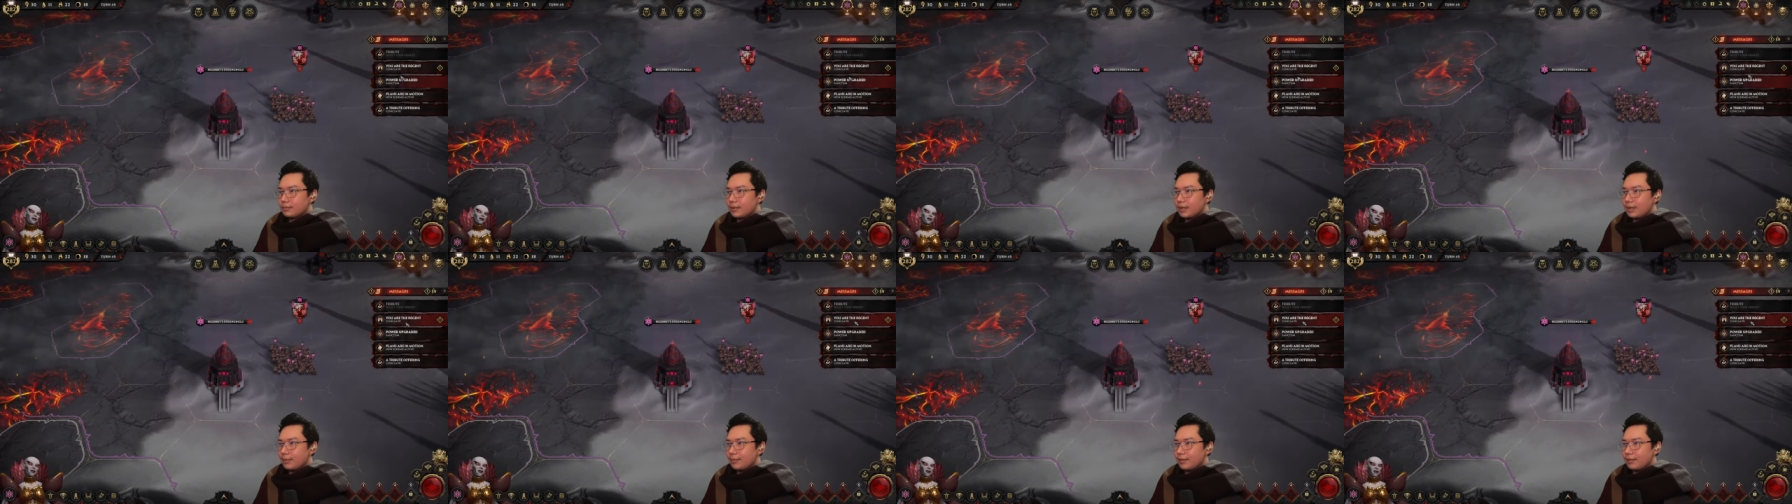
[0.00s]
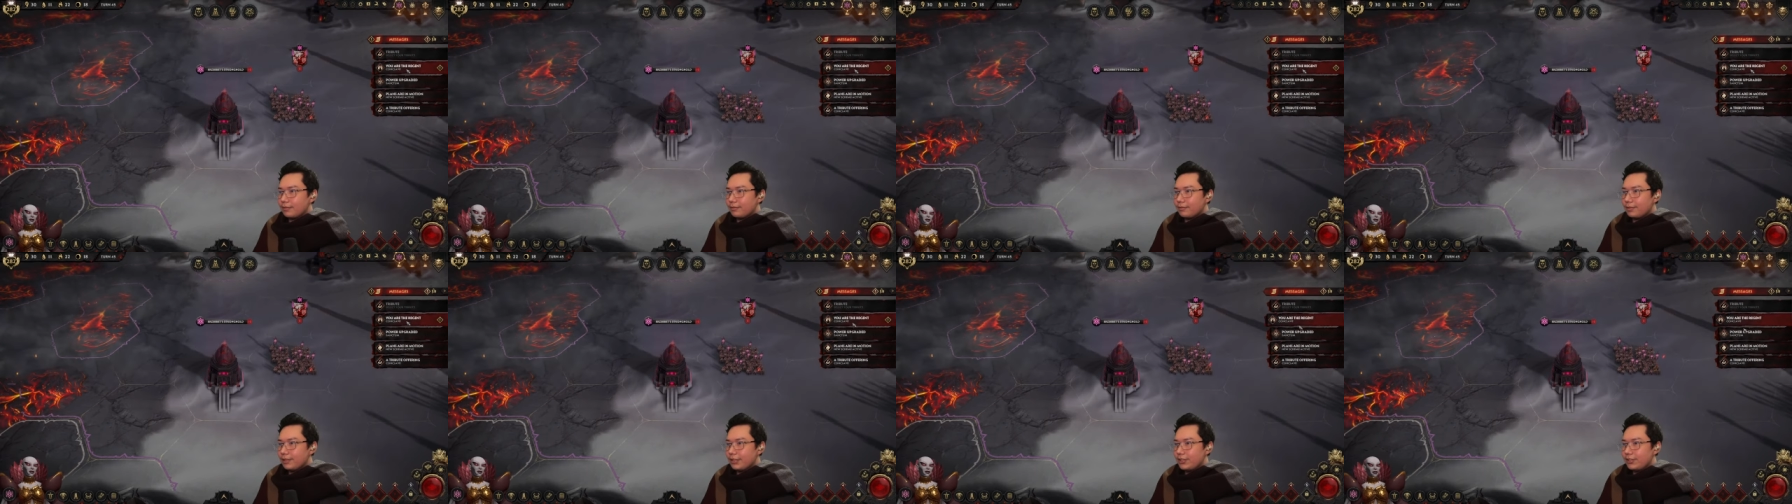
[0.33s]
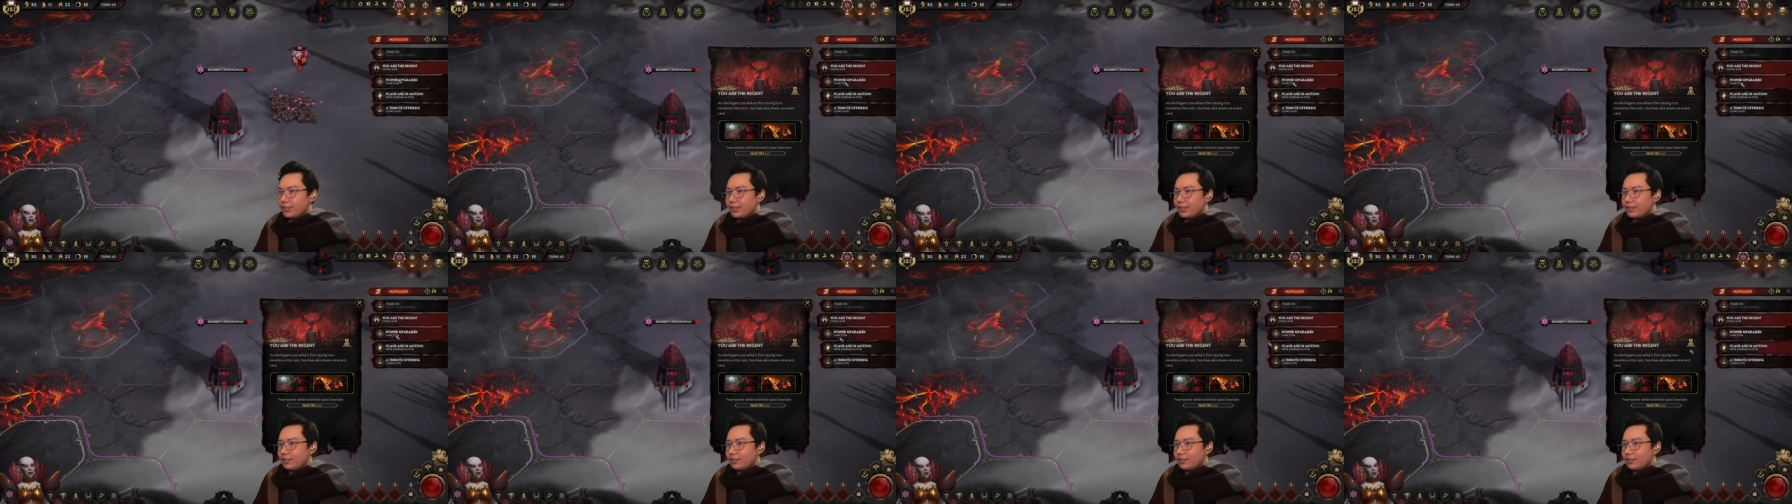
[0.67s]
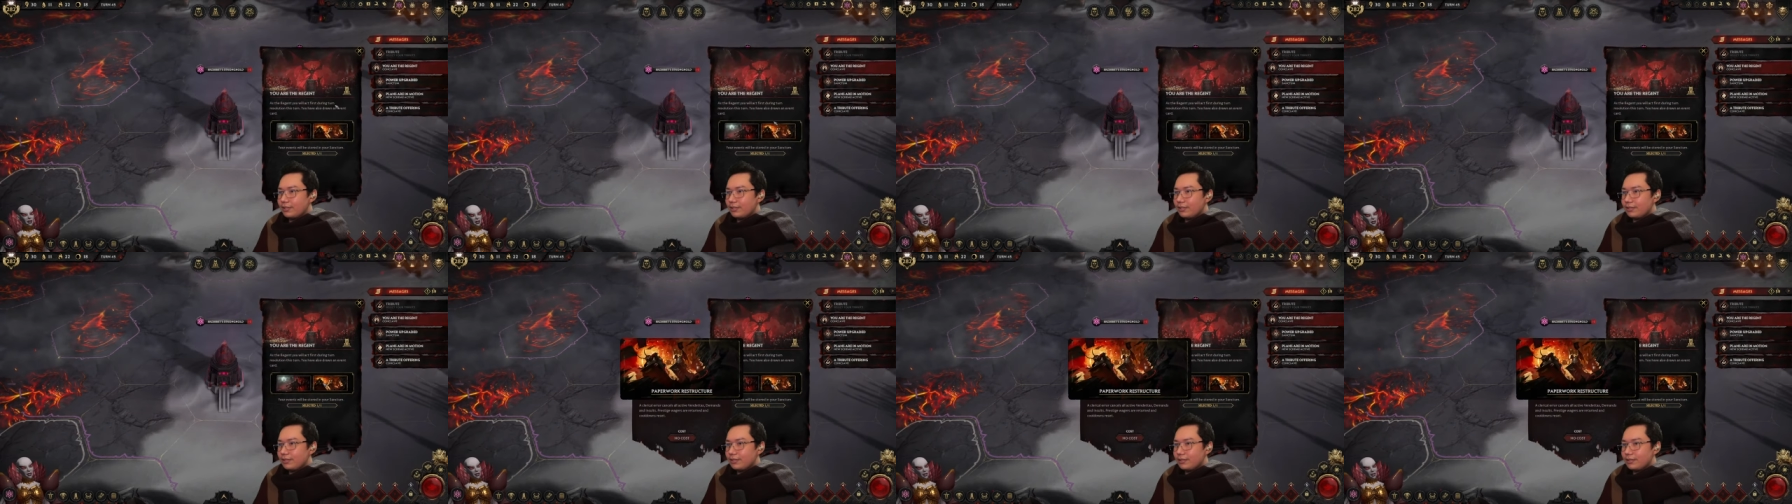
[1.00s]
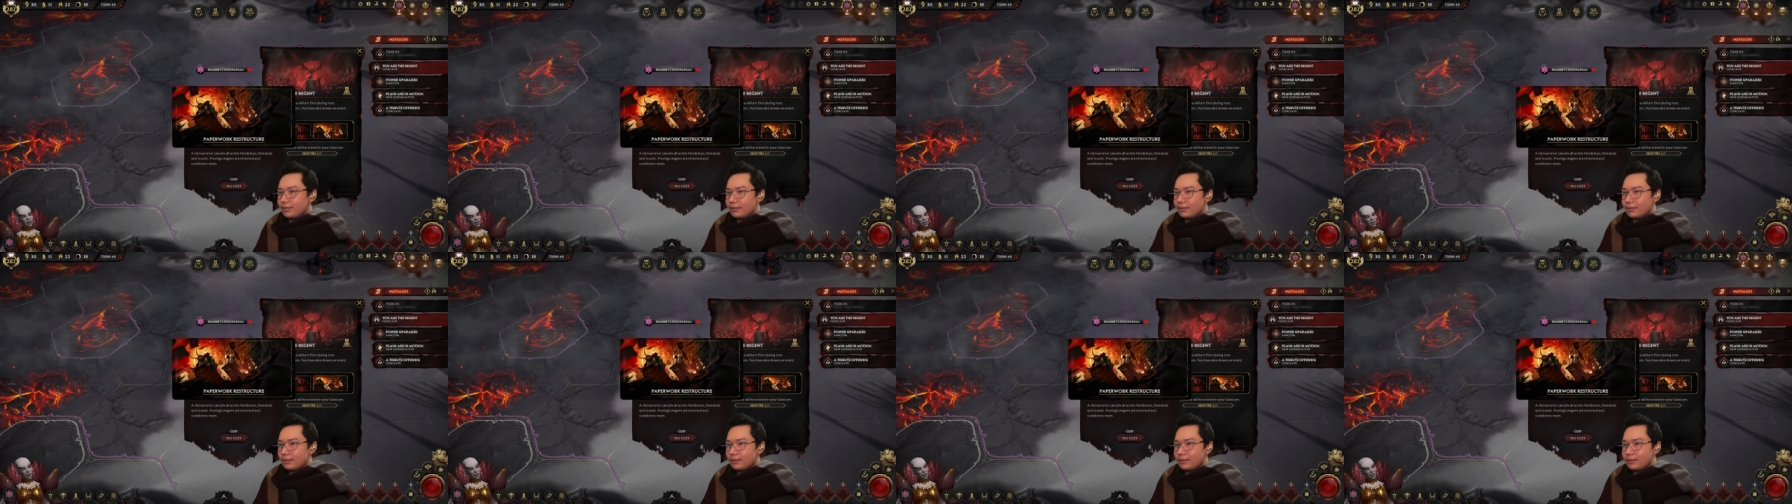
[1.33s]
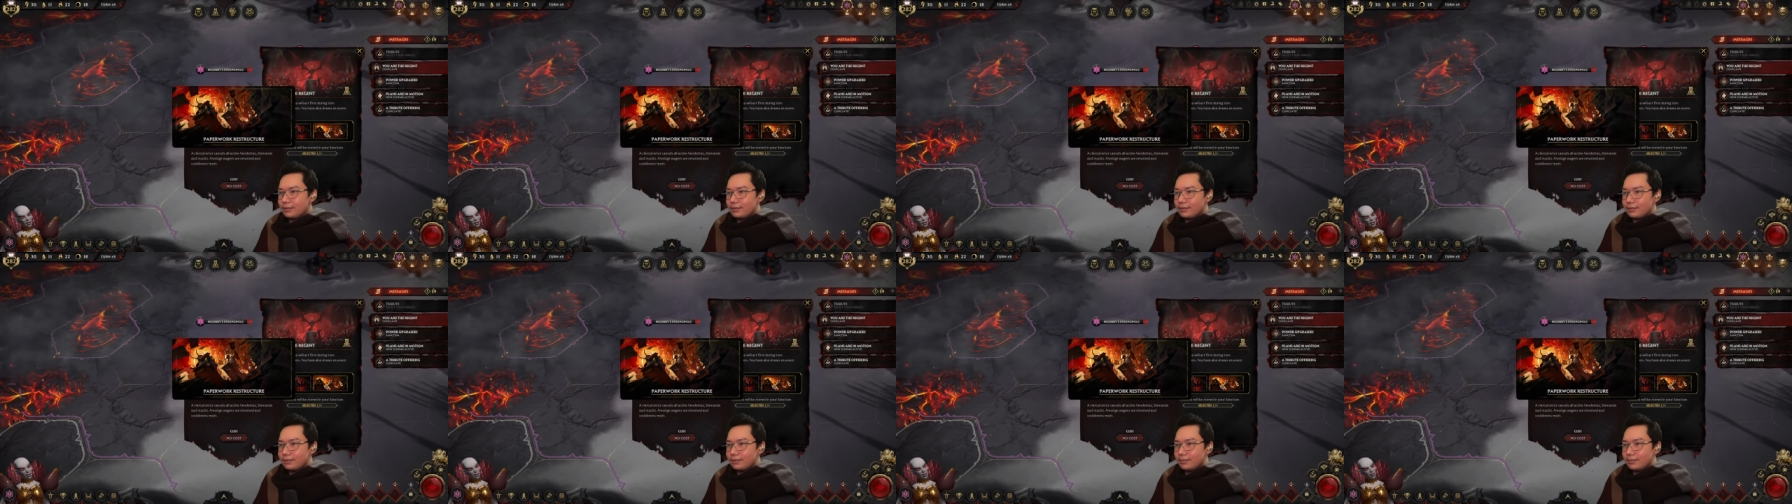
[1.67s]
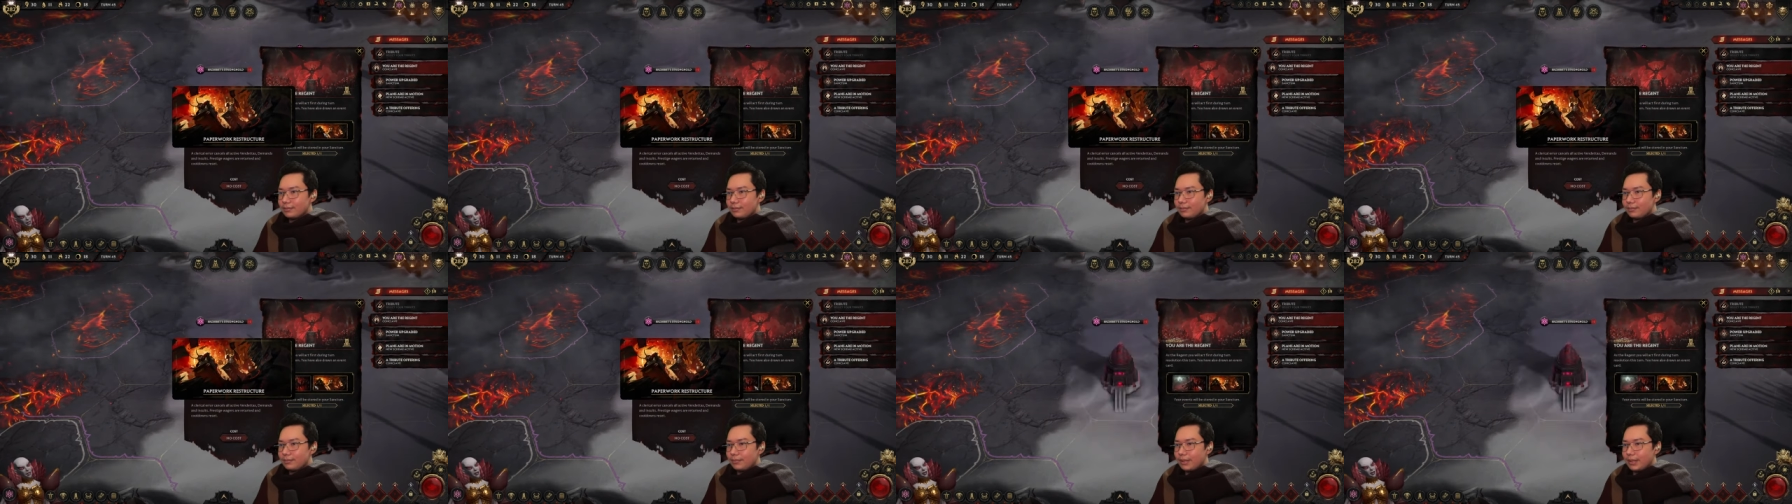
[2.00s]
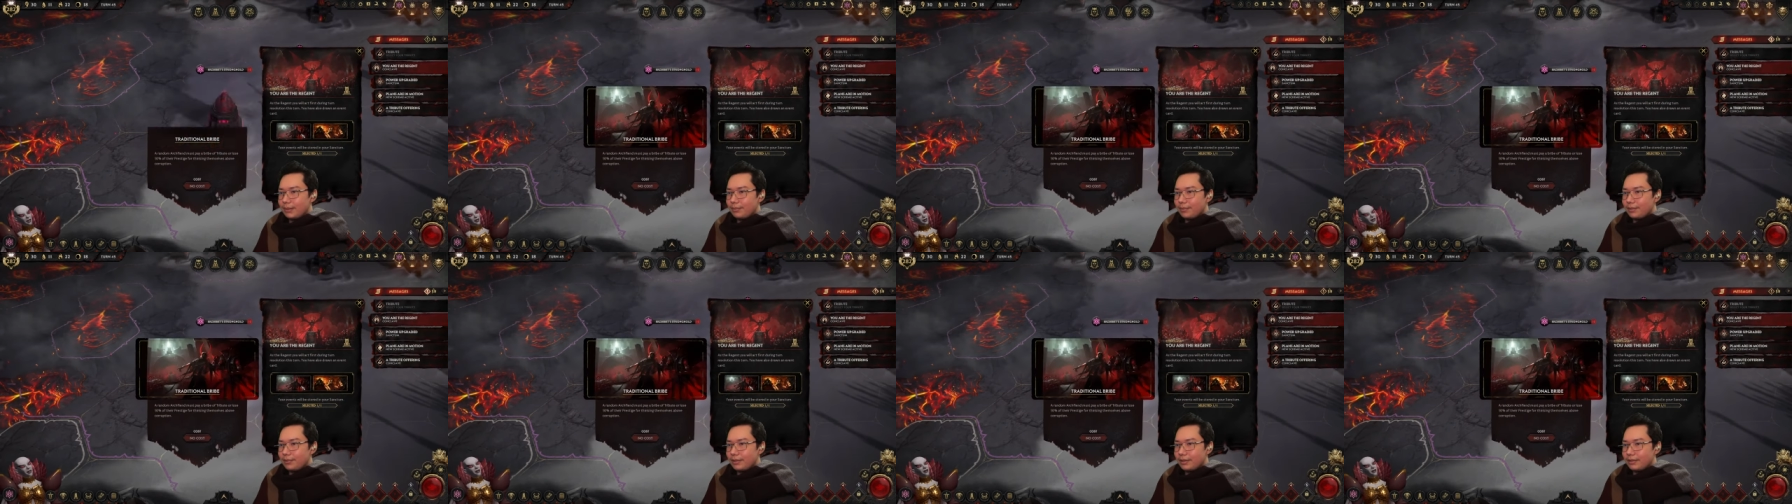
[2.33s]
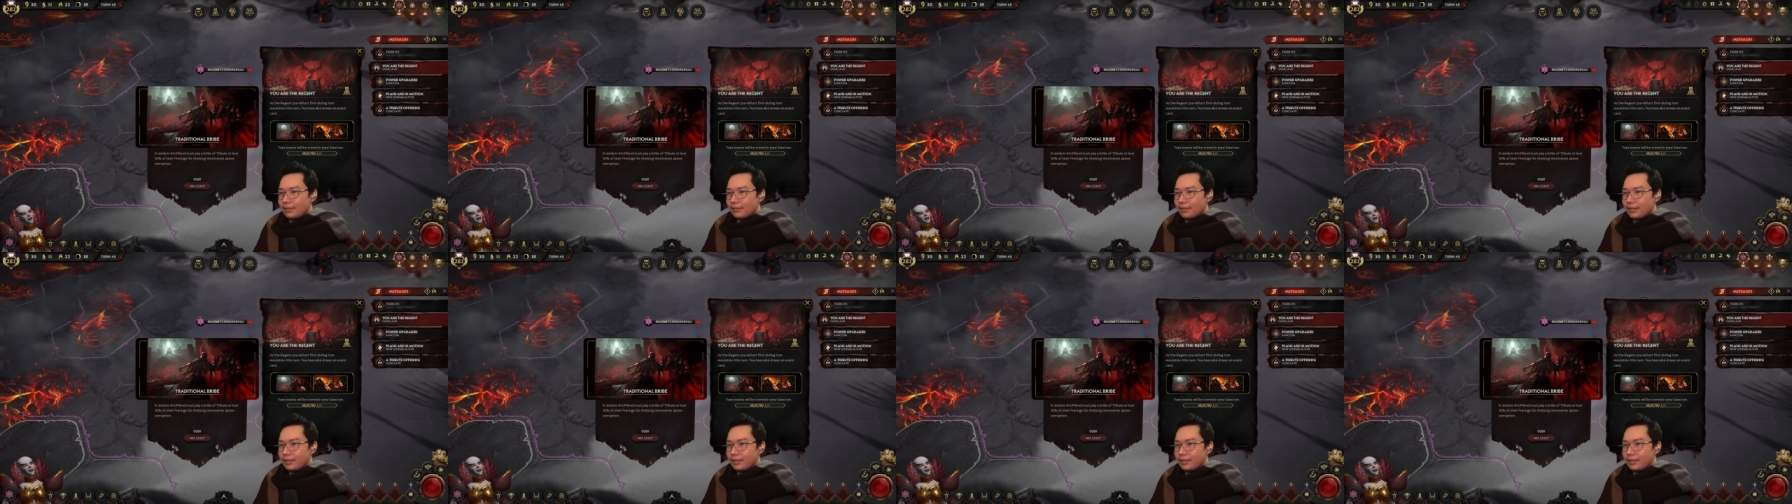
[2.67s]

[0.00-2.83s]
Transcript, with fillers: I'm the regent. Paperwork